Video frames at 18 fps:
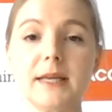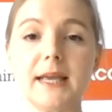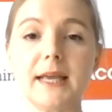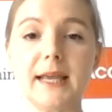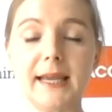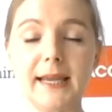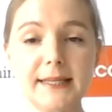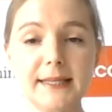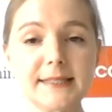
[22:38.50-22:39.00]

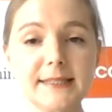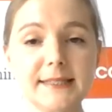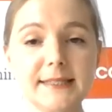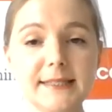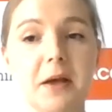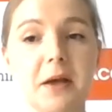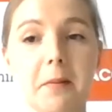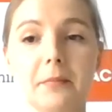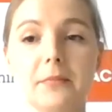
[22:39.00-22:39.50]
in
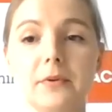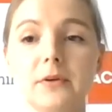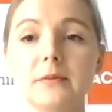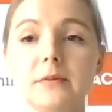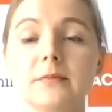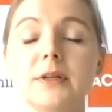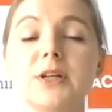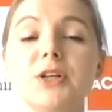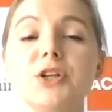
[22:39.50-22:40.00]

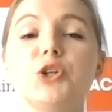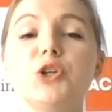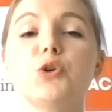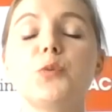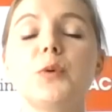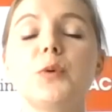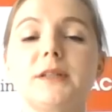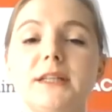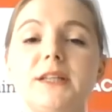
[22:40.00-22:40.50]
September, you
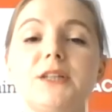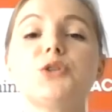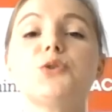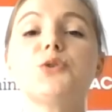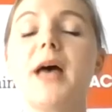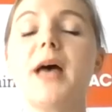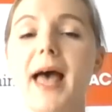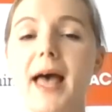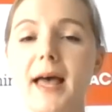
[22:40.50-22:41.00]
will need
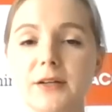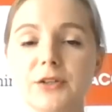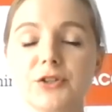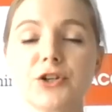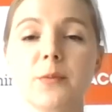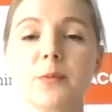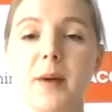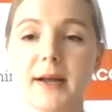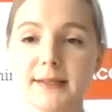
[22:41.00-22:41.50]
to
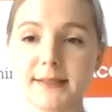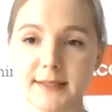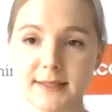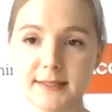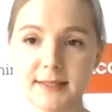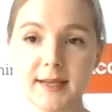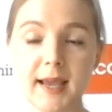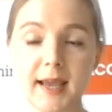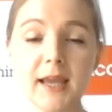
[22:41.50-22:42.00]
enter
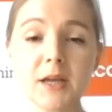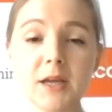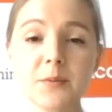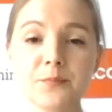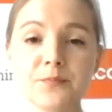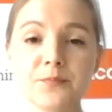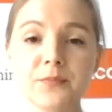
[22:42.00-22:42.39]
MyACCA